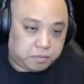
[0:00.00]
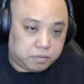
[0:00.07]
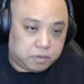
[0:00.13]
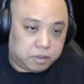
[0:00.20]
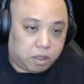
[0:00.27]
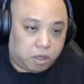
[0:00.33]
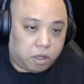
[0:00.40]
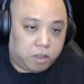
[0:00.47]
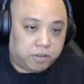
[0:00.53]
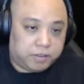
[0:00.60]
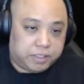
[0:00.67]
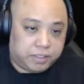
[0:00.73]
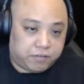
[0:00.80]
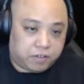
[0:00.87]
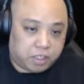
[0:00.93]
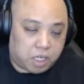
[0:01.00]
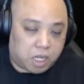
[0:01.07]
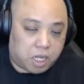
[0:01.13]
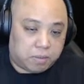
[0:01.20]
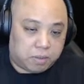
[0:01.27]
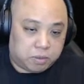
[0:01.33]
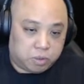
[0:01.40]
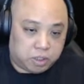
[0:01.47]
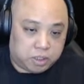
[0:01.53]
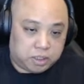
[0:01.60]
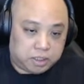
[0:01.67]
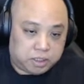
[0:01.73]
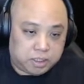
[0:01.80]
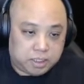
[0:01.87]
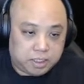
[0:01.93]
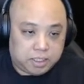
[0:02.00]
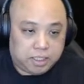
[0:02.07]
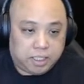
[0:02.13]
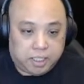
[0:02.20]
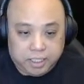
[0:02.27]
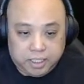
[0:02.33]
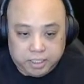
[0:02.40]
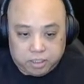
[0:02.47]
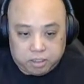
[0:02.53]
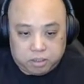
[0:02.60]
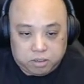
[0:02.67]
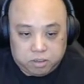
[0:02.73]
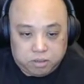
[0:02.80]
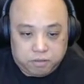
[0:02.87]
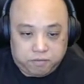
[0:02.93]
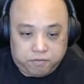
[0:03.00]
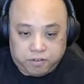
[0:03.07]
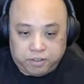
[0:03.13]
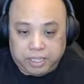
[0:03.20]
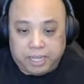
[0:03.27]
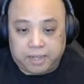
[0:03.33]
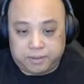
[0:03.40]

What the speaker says: all the different common ones here for that.